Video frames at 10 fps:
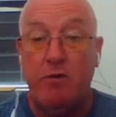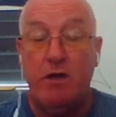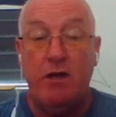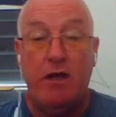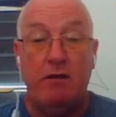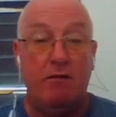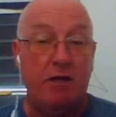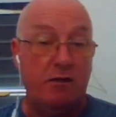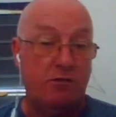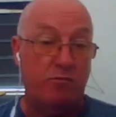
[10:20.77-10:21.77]
and
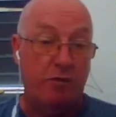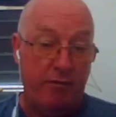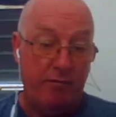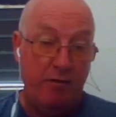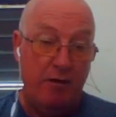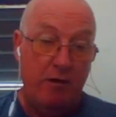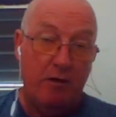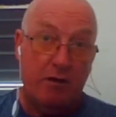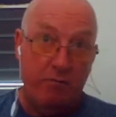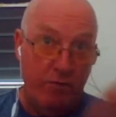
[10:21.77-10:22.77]
that's with
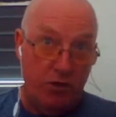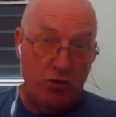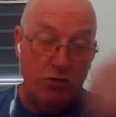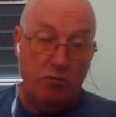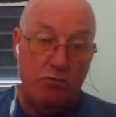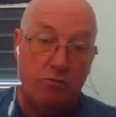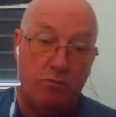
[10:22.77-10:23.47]
conventional